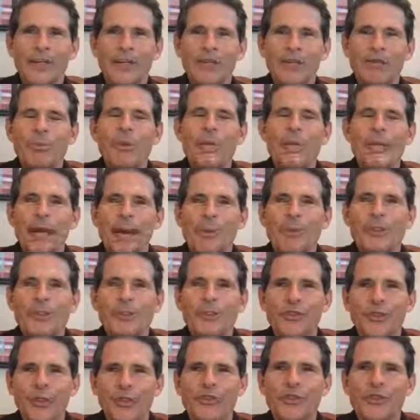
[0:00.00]
to become its
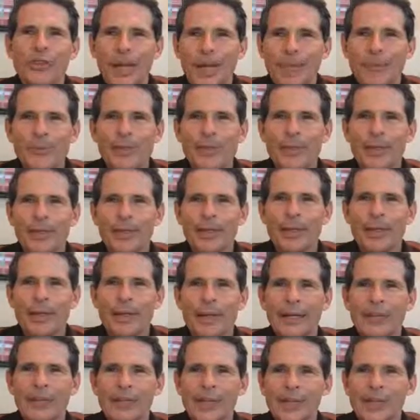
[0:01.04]
first emperor
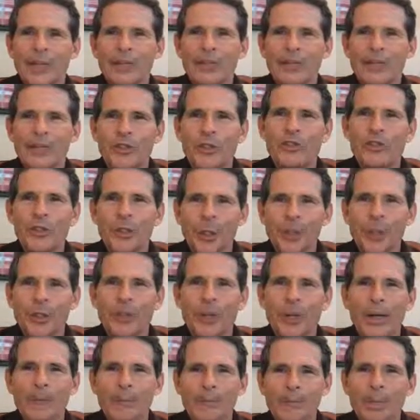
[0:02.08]
in the year
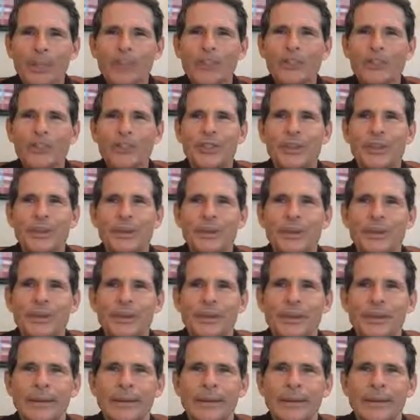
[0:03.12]
221 BC.